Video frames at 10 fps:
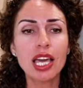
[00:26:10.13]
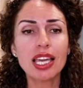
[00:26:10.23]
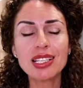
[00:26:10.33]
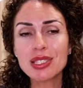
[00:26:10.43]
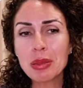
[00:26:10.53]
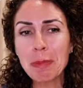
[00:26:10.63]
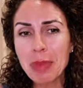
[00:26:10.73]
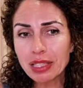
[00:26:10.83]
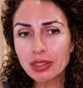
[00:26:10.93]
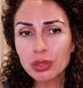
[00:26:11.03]
it's
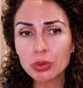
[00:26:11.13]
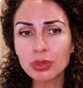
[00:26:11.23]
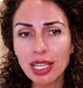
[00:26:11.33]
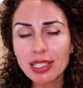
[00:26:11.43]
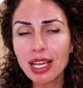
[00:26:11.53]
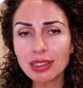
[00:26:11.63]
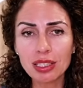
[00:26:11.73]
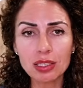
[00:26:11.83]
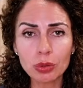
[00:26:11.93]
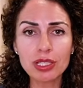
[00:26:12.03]
better to take that
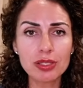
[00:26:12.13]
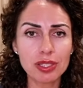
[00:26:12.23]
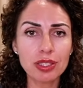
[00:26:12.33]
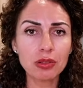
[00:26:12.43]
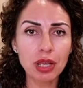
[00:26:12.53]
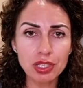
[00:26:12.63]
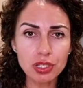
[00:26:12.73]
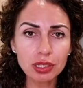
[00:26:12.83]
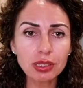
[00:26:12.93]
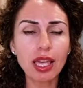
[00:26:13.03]
into
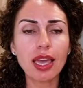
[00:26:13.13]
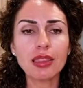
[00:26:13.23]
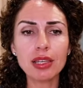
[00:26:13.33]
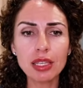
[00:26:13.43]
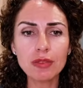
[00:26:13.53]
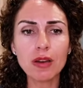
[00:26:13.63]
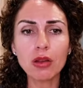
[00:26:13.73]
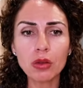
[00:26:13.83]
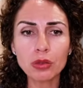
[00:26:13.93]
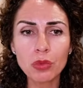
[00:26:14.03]
consideration and leave a
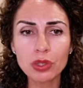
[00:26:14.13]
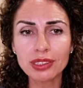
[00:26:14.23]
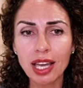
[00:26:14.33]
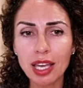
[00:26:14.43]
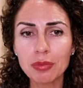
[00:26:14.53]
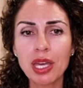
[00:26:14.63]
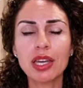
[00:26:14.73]
lot more time